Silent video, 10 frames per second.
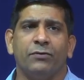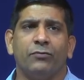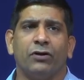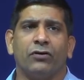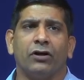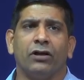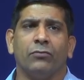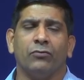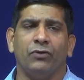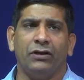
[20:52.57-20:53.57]
People are talking
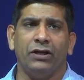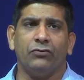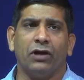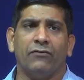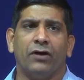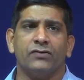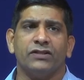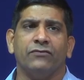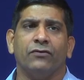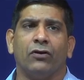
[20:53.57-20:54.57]
about we need to have
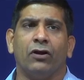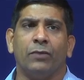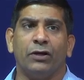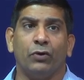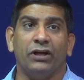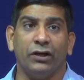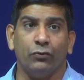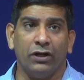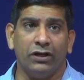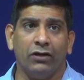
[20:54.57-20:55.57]
housing for all by
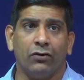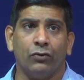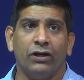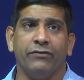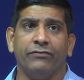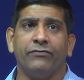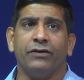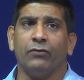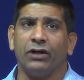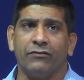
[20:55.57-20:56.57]
2020 or
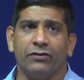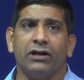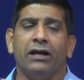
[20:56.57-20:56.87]
2050, whatever.